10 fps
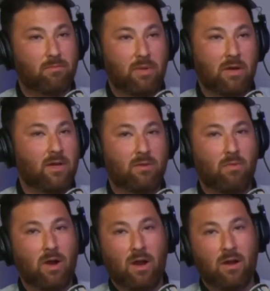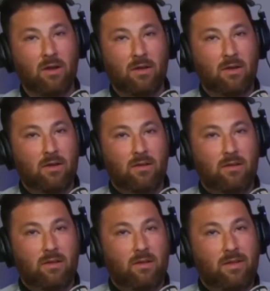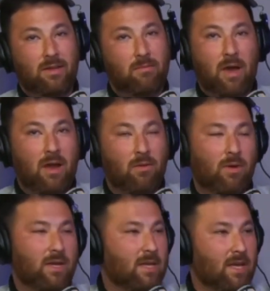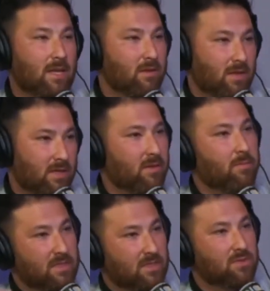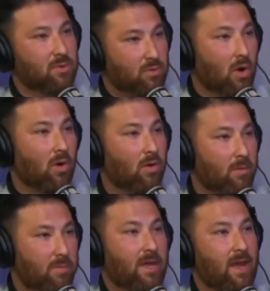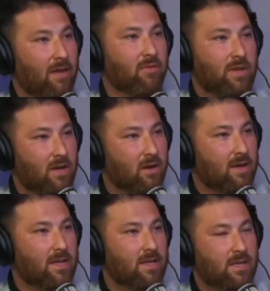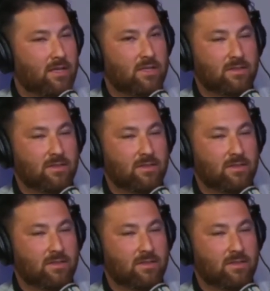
period where it didn't matter what he did. The business would grow a bit every year. You